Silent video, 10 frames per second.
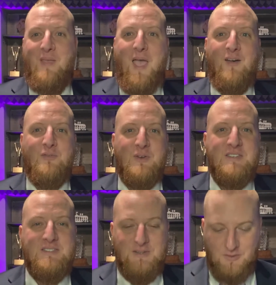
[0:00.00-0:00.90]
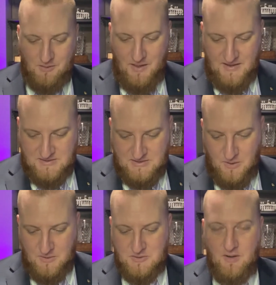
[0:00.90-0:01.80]
Every single class, that's
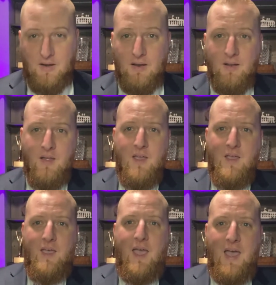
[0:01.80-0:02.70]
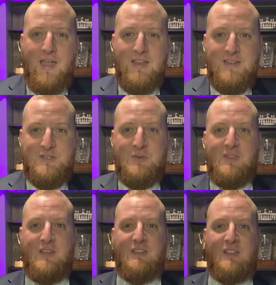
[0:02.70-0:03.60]
how he started it. And so
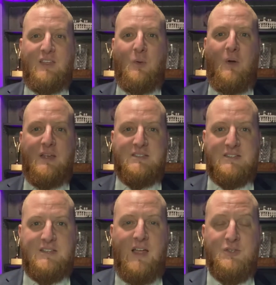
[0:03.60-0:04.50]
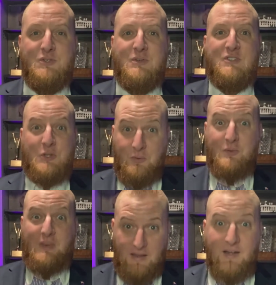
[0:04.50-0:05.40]
the thing was, as college students, you
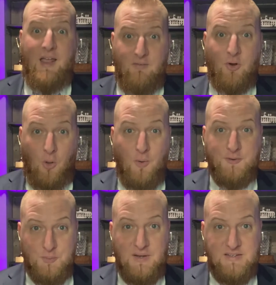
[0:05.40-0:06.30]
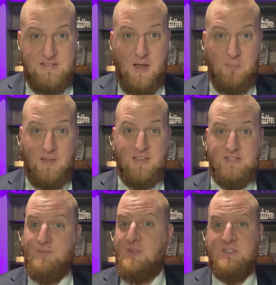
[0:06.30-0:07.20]
needed to have your goals written down, because
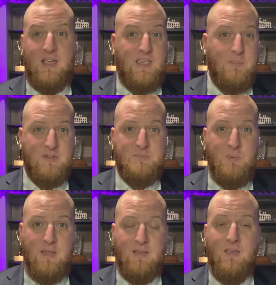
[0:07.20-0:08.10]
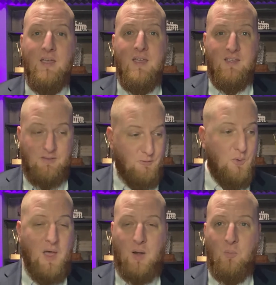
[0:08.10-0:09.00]
if this guy came to speak, if
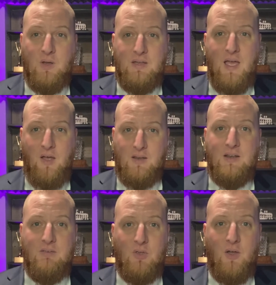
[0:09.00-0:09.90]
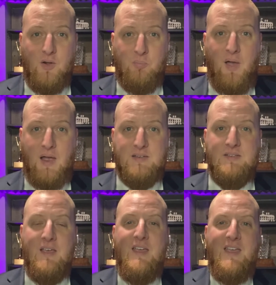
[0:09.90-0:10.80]
you had them written down, he'd give you $100.
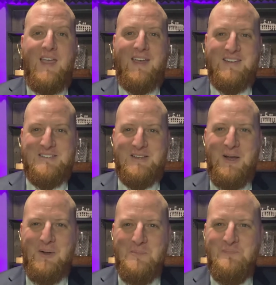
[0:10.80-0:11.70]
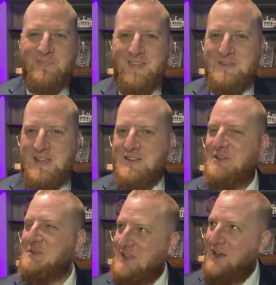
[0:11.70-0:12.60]
And so it
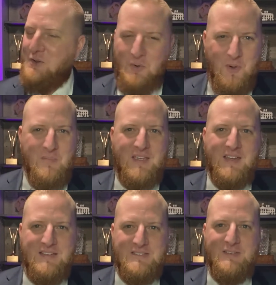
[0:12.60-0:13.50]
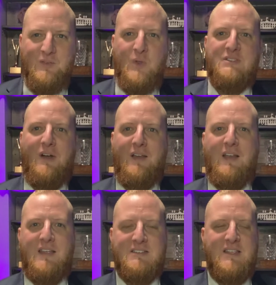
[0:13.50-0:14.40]
was kind of cool, because we
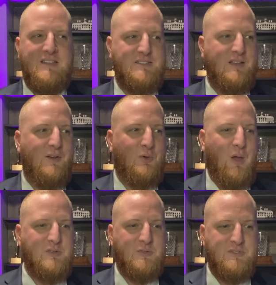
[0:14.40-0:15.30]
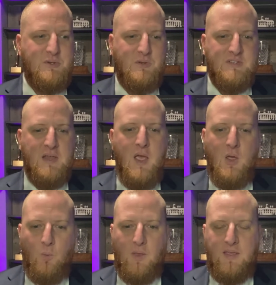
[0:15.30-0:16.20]
started as undergraduate students
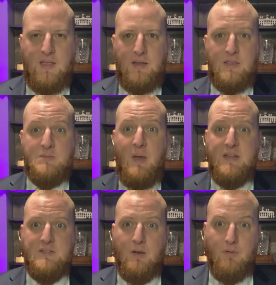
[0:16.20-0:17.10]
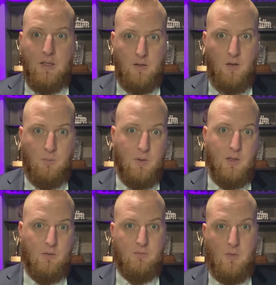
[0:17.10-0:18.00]
really getting this mindset of like, oh,
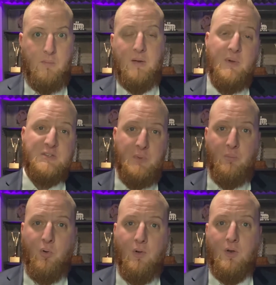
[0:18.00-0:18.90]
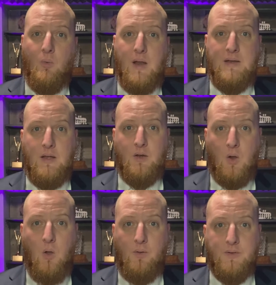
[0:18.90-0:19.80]
it must be important to write down your
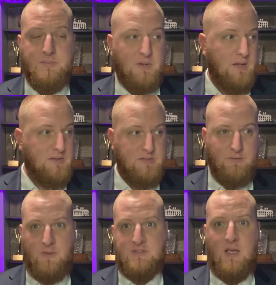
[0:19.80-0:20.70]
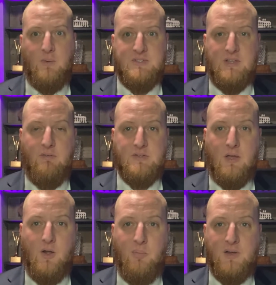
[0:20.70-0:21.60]
goals, because if this guy wants to give us
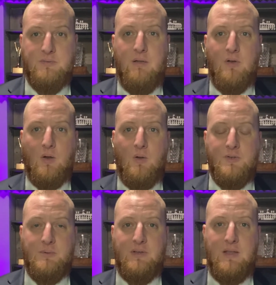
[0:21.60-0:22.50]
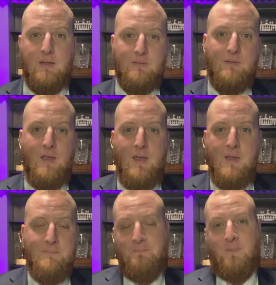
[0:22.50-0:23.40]
$100 for having our goals written down,
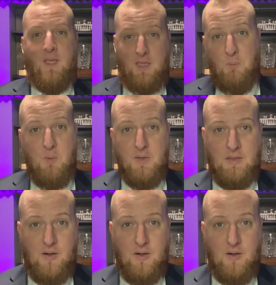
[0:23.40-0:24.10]
and we want the